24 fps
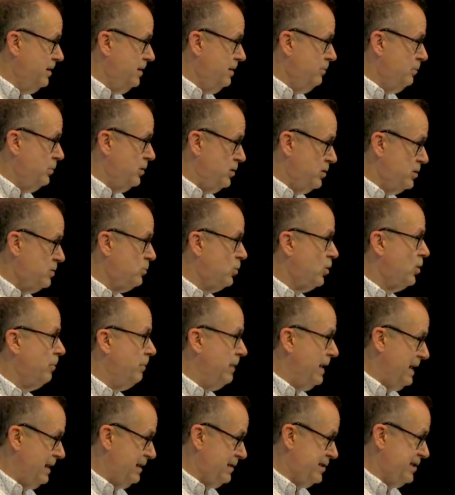but there's more
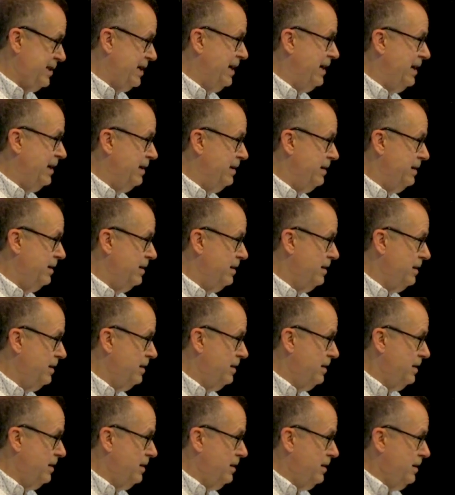battles ahead.
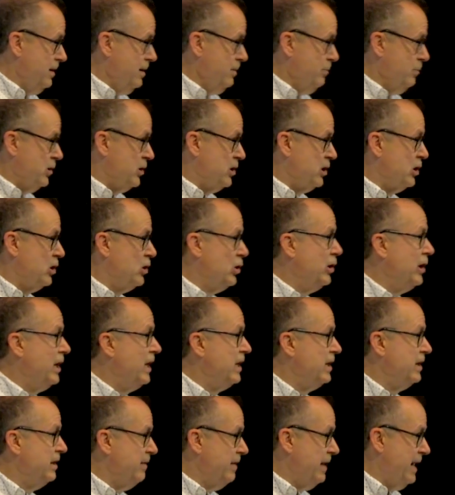But the good
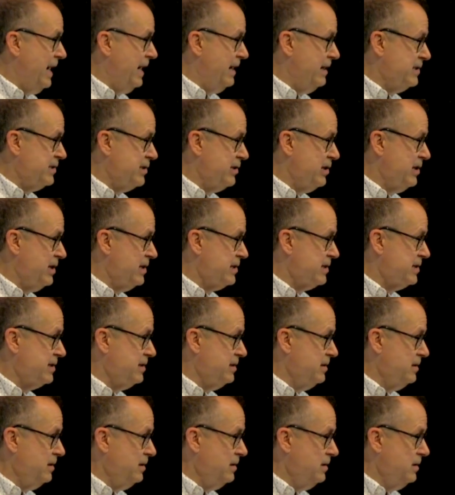end of that is this:
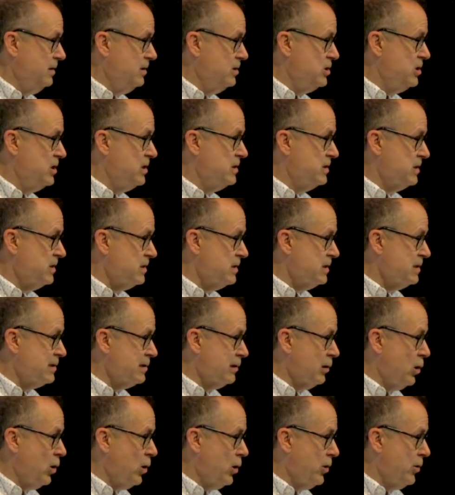Jesus is
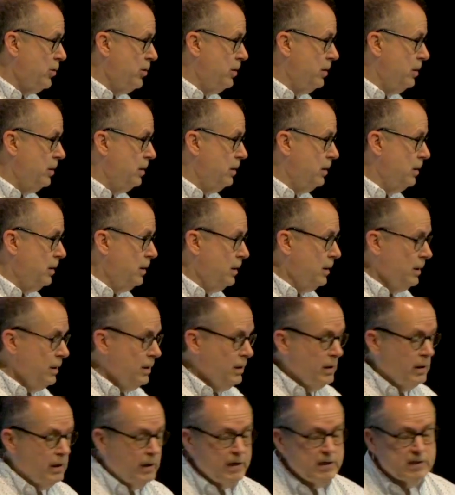Lord.
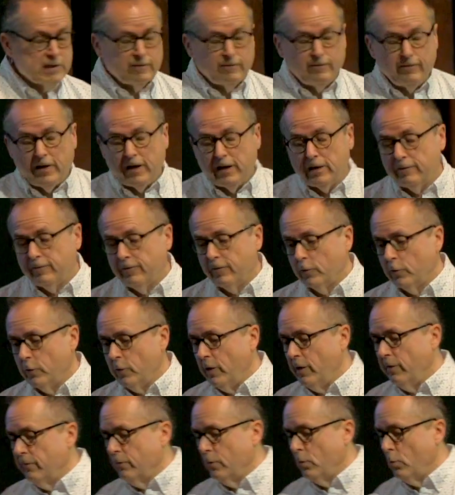And He's faithful in
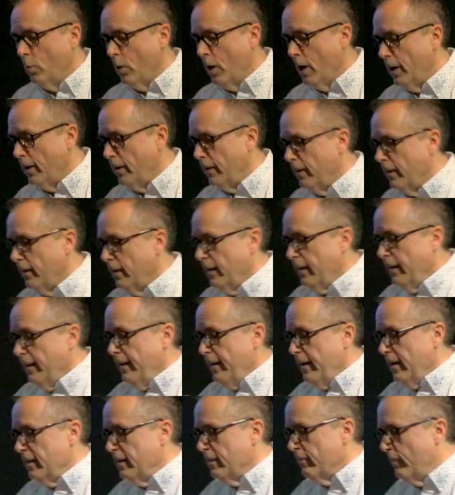every one.
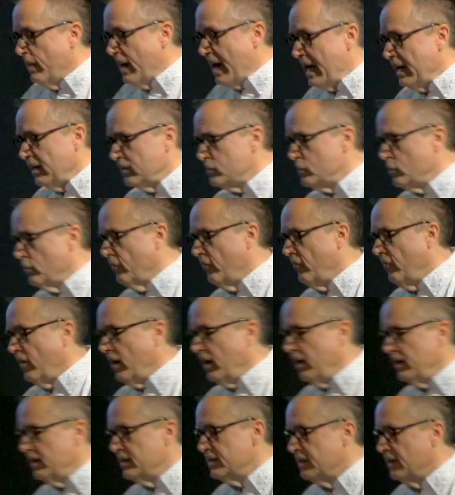In the battles you're
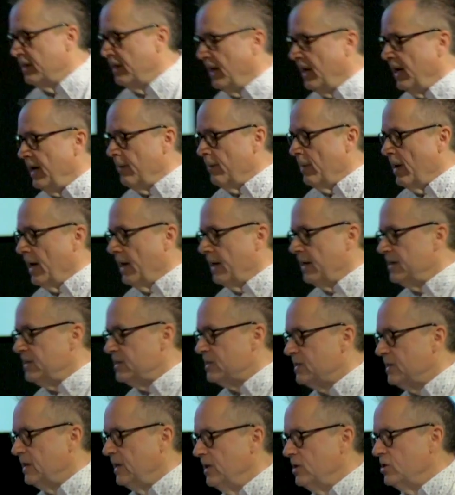fighting today, man, He's
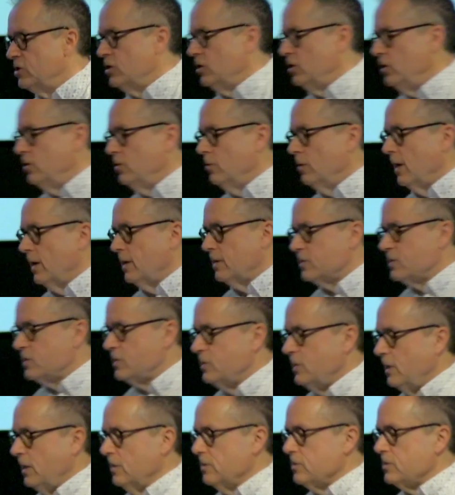teaching you how to
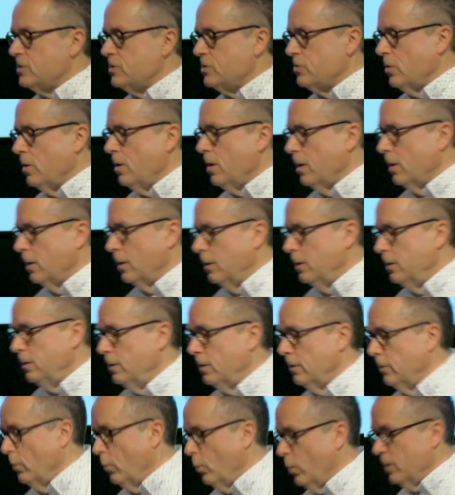stand strong
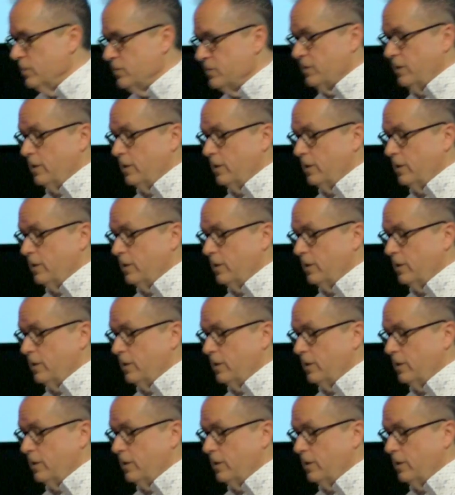in the ones that